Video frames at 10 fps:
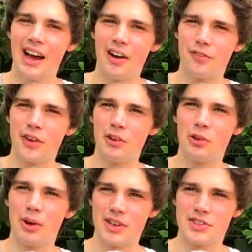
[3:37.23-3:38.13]
a few
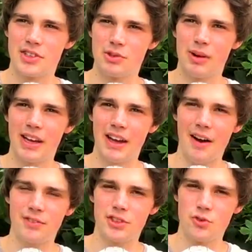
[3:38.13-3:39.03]
questions where you
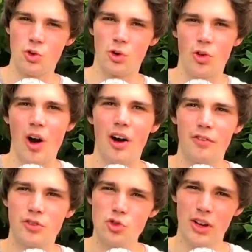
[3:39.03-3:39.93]
have to draw a
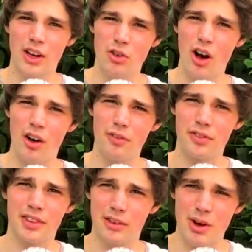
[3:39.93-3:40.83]
graph. Drawing a graph,
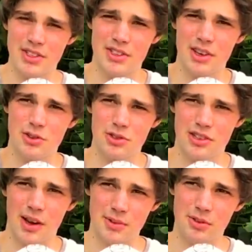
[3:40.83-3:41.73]
those
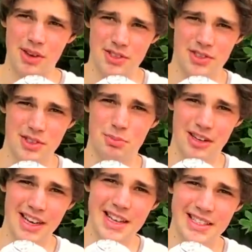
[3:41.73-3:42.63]
types of questions are
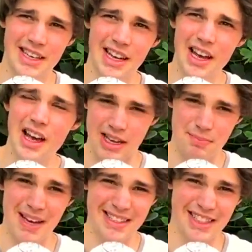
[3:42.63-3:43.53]
pretty easy. It's
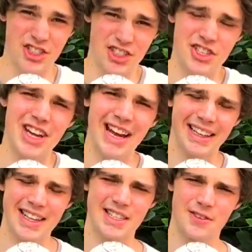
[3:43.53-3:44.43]
basically just a
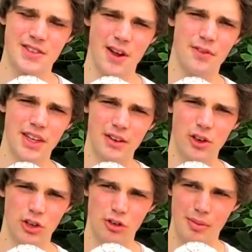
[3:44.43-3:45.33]
checklist of stuff that you've
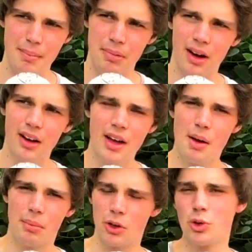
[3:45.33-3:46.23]
got to remember.
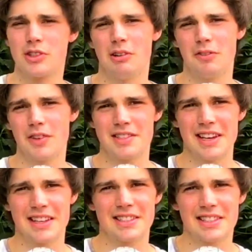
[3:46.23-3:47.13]
But also in
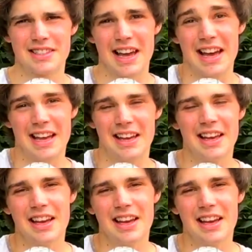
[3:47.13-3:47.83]
physics, say